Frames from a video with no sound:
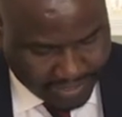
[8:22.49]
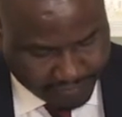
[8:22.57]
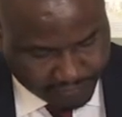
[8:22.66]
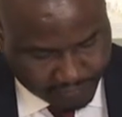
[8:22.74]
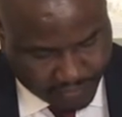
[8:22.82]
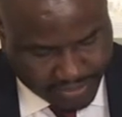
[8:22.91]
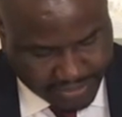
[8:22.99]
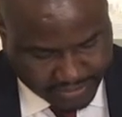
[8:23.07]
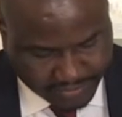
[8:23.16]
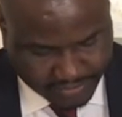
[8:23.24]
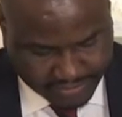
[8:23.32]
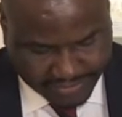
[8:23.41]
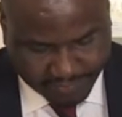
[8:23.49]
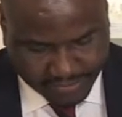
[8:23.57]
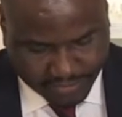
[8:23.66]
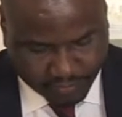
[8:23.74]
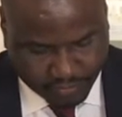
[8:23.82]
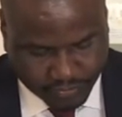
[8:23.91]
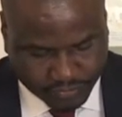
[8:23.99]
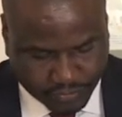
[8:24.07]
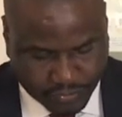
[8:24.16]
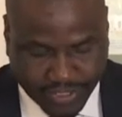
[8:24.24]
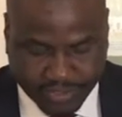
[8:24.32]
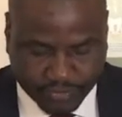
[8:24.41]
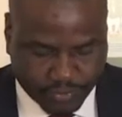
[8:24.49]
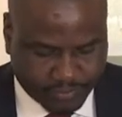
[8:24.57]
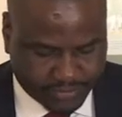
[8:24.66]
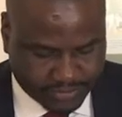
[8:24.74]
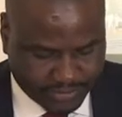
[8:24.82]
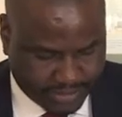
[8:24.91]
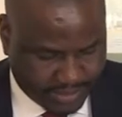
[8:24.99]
games for our national teams across all age groups,